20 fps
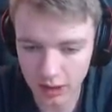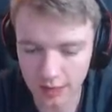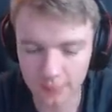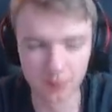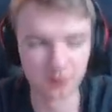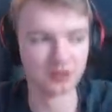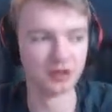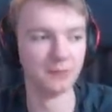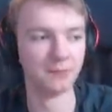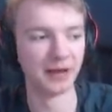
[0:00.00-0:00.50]
I'm
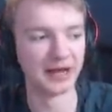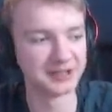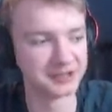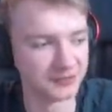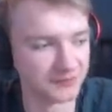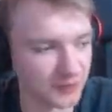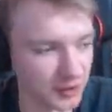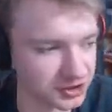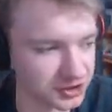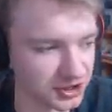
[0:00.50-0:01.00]
on the
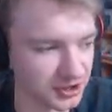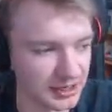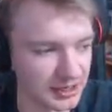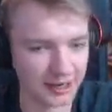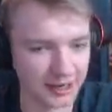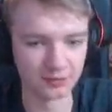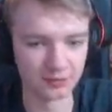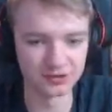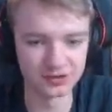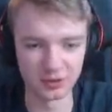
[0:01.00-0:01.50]
beta version
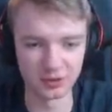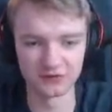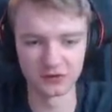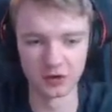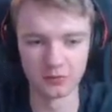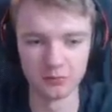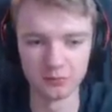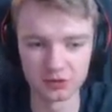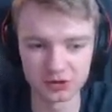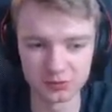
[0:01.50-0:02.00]
now, so I've
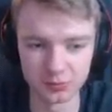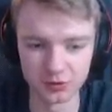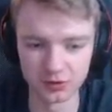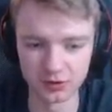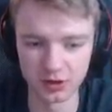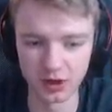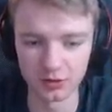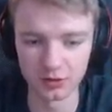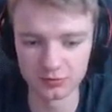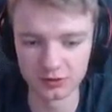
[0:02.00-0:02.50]
got much
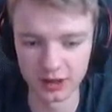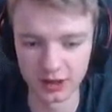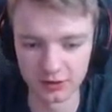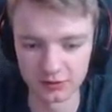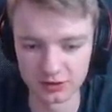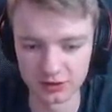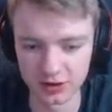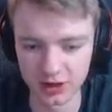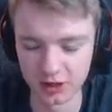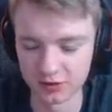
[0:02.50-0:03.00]
more. Oh no,
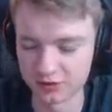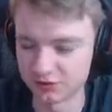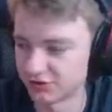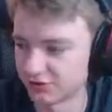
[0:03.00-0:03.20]
the code.